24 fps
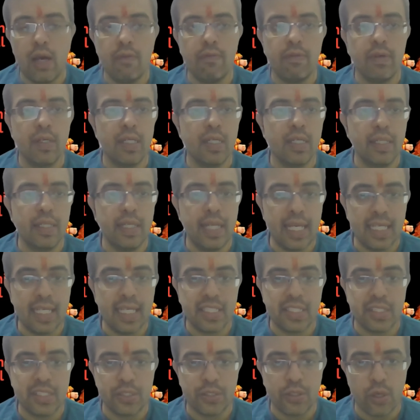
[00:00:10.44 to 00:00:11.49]
our
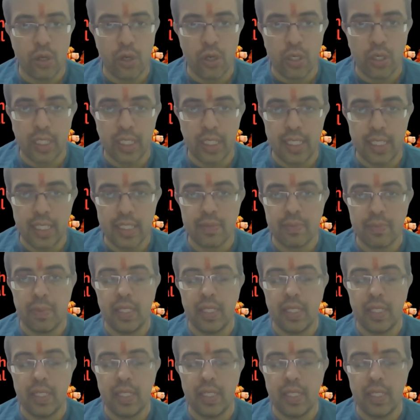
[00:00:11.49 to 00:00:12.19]
next talk is